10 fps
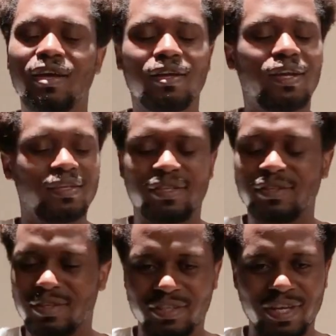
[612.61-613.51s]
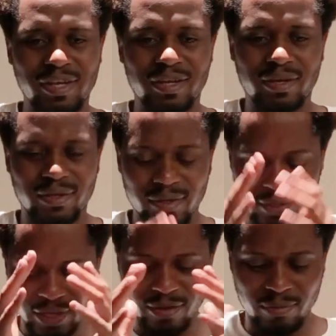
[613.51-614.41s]
license in China.
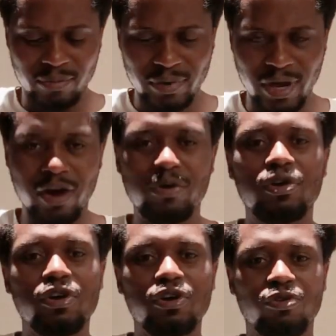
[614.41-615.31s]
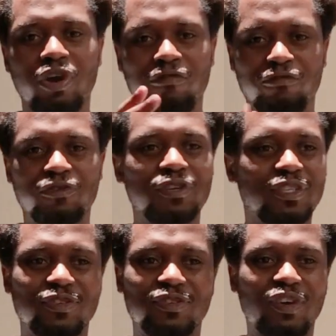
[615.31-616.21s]
Then now you are free
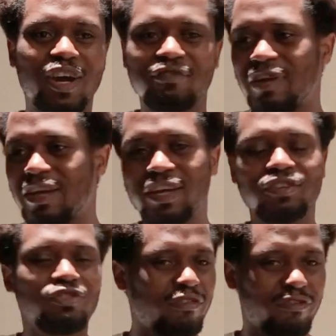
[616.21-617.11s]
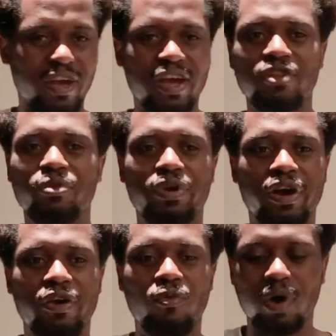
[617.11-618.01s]
to drive. I can drive anywhere
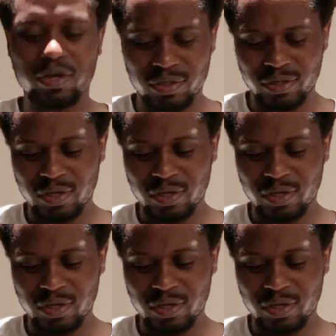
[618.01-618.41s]
I want.